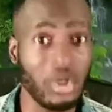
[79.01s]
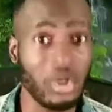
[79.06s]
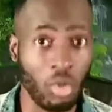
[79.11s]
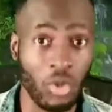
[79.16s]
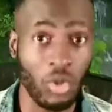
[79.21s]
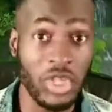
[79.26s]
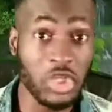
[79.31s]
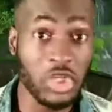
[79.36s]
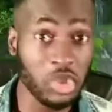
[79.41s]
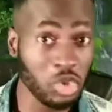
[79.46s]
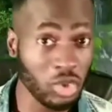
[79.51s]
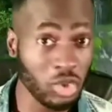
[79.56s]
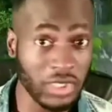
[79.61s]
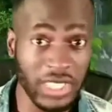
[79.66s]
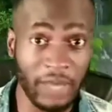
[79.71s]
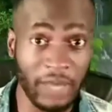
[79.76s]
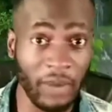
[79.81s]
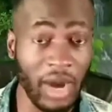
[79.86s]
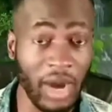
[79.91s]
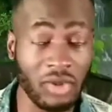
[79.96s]
We showed
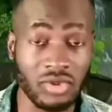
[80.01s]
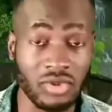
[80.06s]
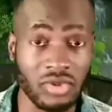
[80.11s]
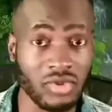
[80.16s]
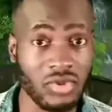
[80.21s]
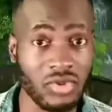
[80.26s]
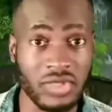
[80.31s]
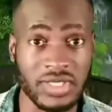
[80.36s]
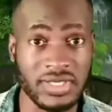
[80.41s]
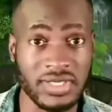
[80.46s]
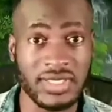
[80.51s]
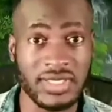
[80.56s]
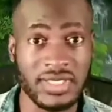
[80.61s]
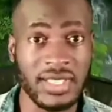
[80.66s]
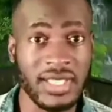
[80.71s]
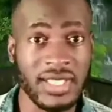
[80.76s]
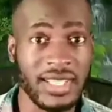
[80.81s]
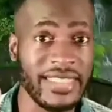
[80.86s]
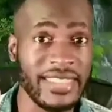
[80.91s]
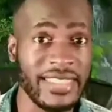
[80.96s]
them how to do this.
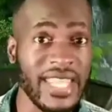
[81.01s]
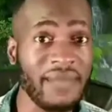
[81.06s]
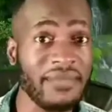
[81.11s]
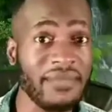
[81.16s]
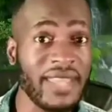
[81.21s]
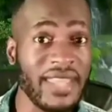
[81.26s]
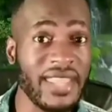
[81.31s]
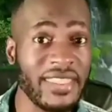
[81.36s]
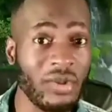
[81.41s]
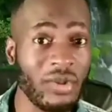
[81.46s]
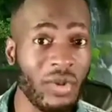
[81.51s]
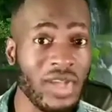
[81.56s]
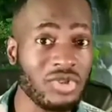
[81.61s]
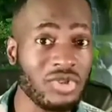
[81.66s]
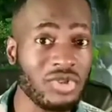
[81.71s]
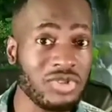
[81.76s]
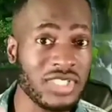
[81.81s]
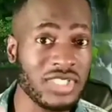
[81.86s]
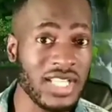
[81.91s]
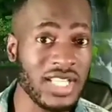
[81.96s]
They're the ones
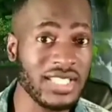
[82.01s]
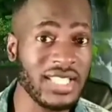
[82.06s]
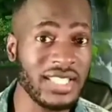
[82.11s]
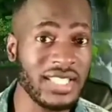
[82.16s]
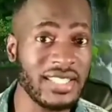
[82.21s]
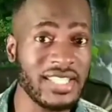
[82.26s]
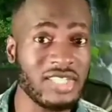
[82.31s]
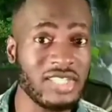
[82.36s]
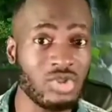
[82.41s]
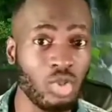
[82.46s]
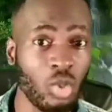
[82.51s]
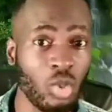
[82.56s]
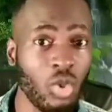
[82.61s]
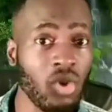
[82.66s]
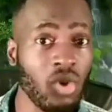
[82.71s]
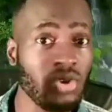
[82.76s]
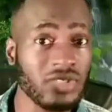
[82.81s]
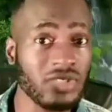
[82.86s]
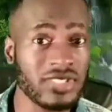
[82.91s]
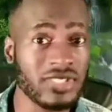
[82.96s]
who started these
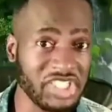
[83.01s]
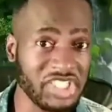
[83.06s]
wars,